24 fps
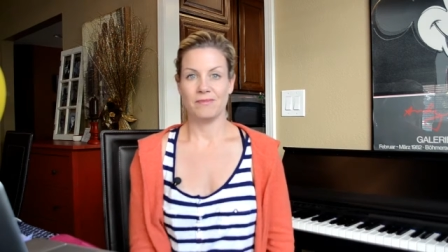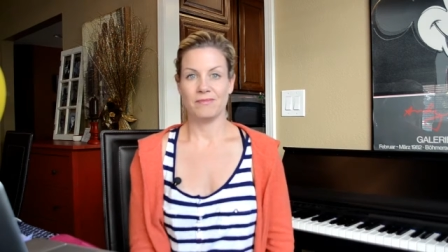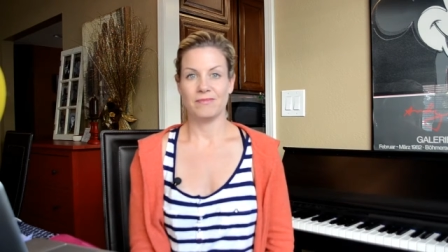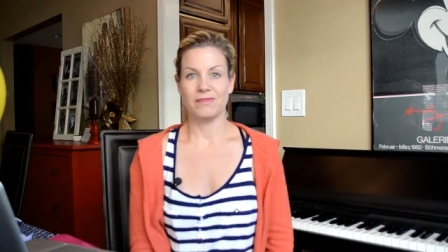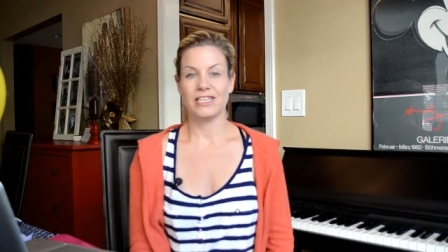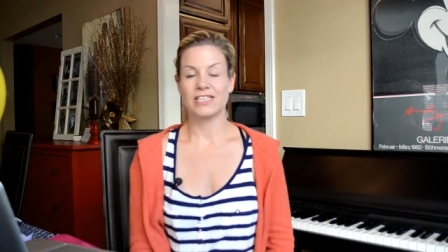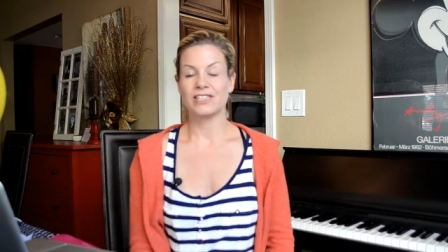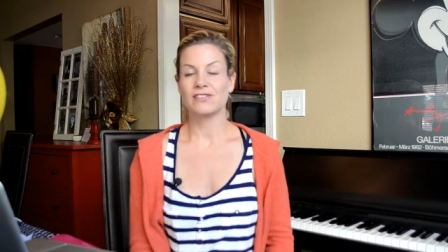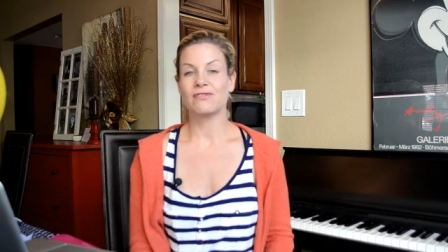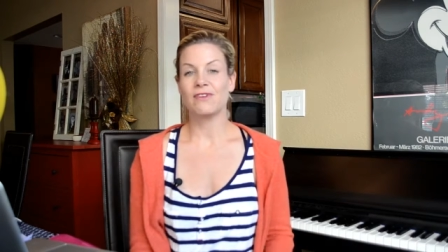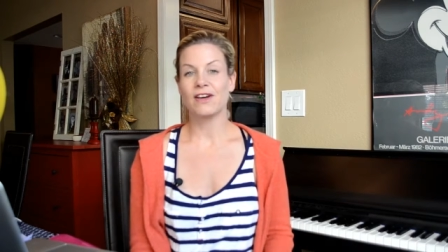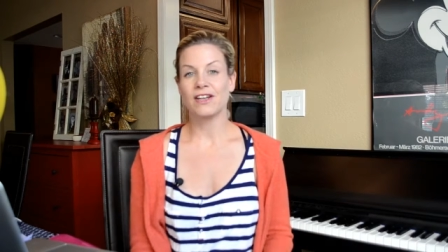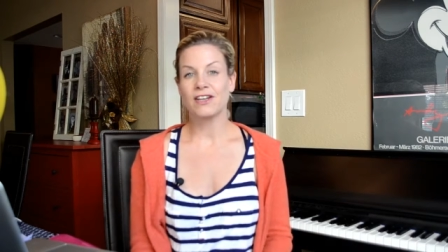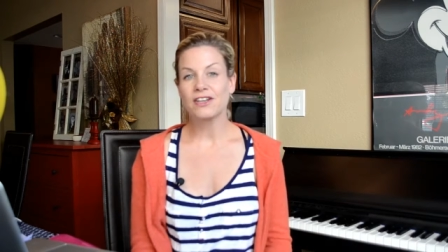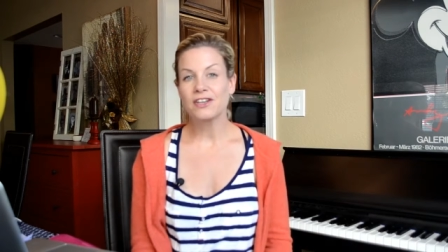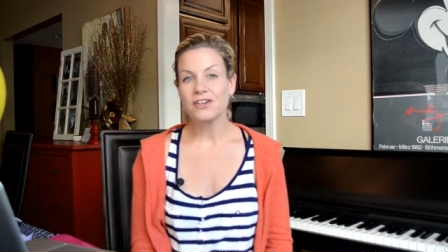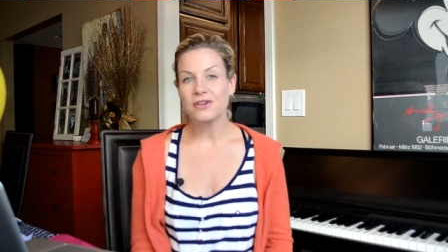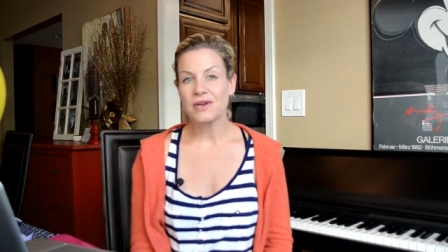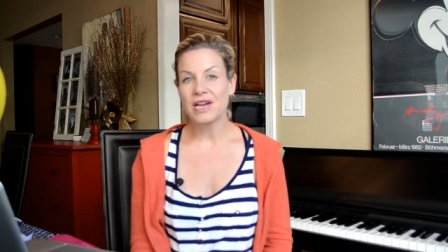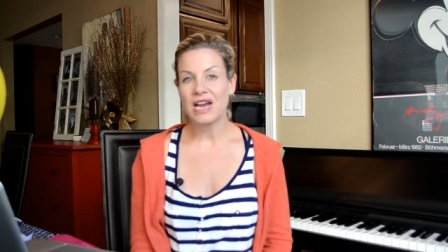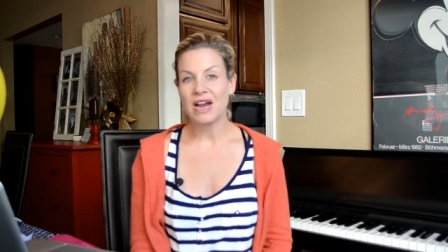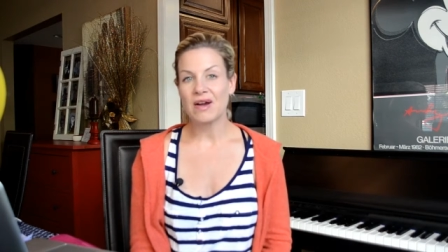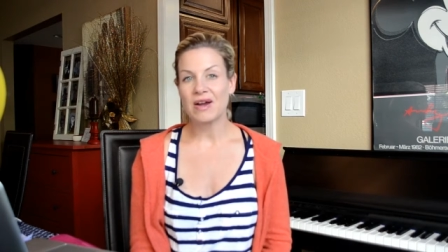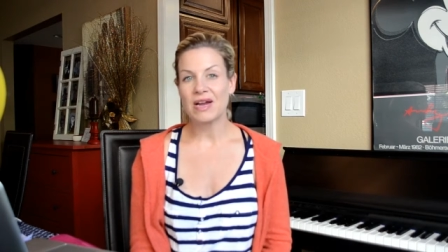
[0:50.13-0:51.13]
It's fun to do
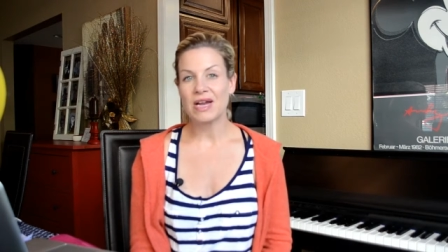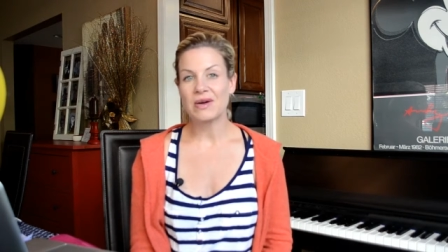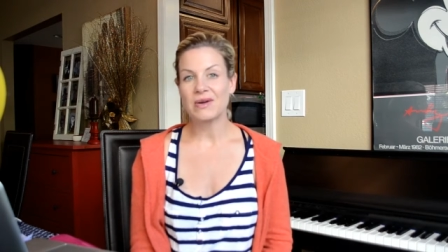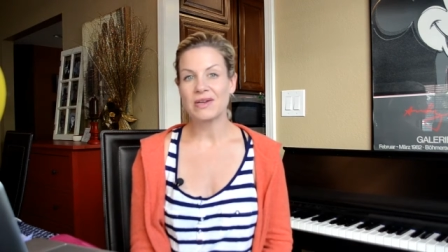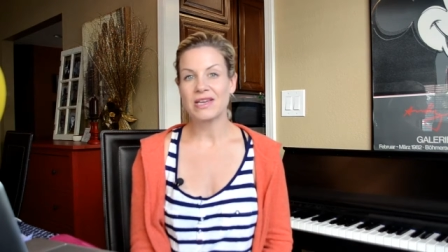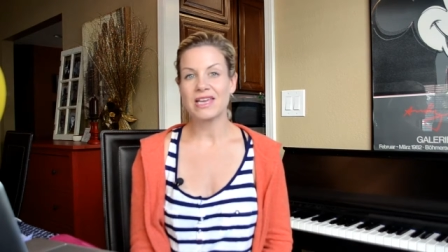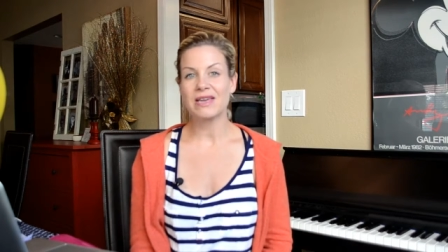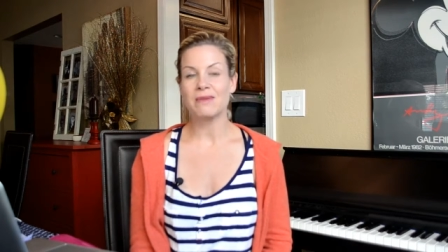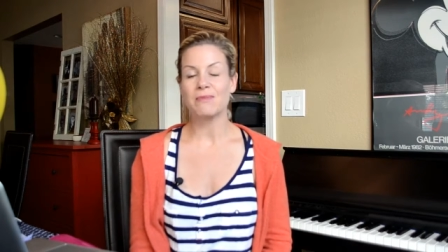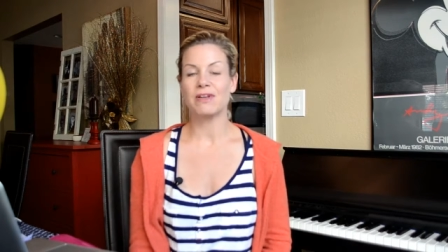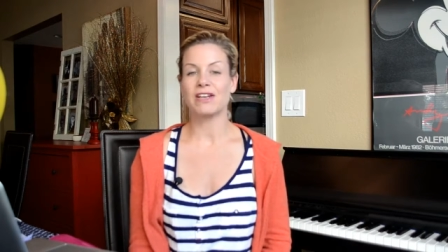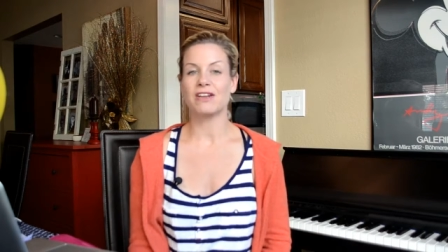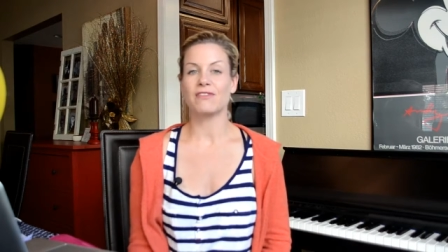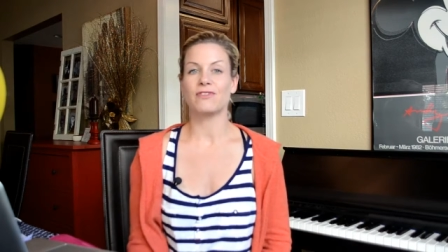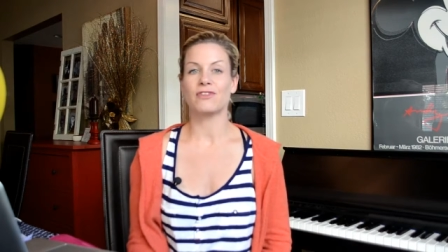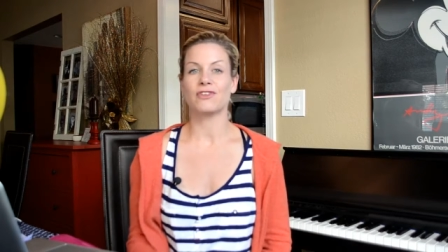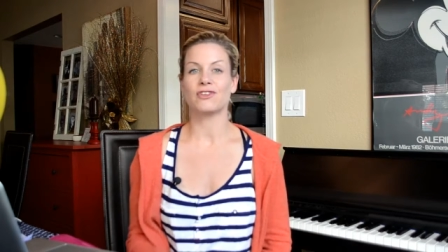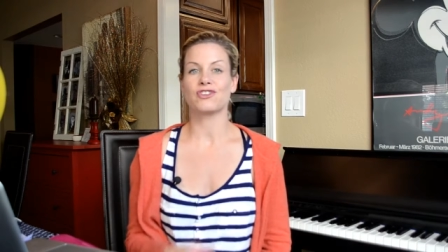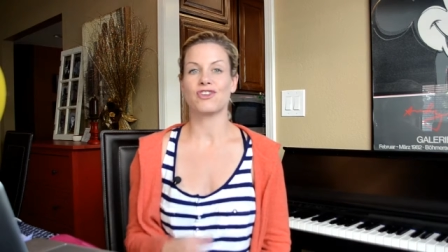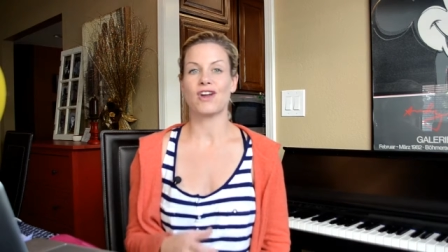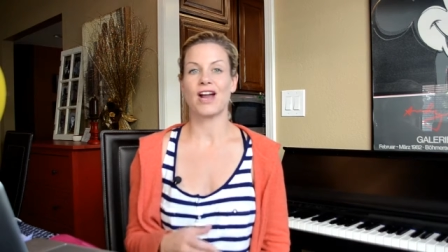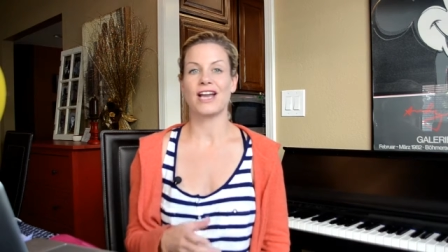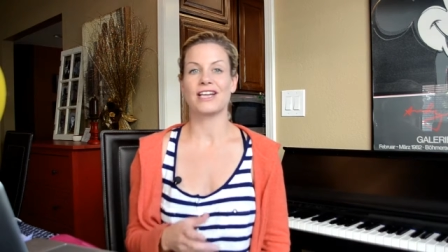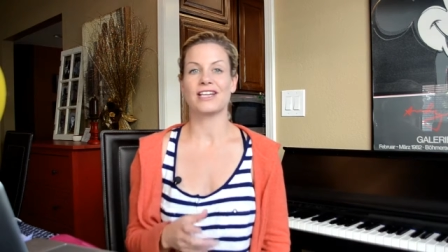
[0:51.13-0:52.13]
karaoke, but if you're
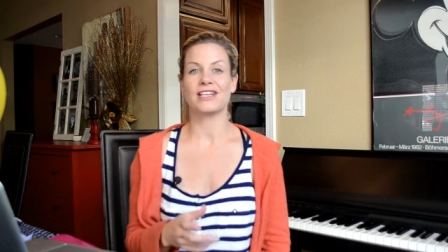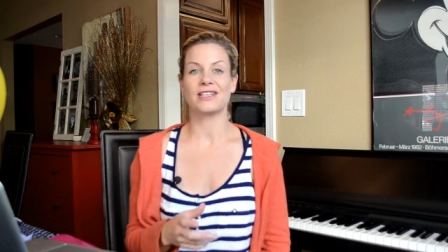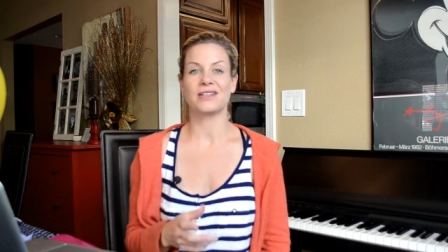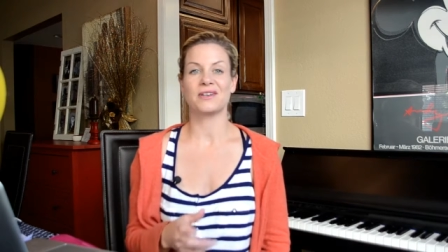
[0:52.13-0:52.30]
trying to